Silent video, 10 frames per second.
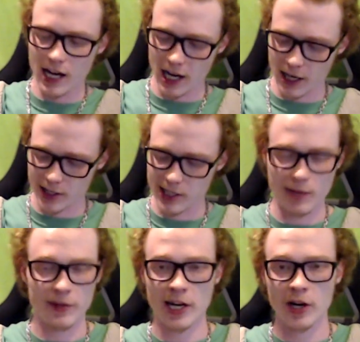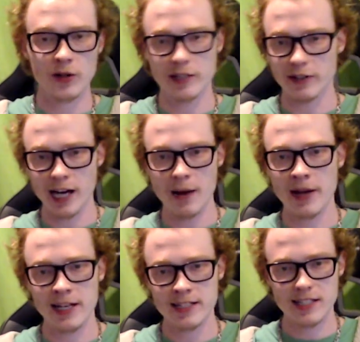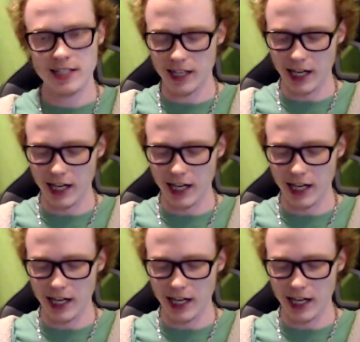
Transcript: Just let me know, leave a comment,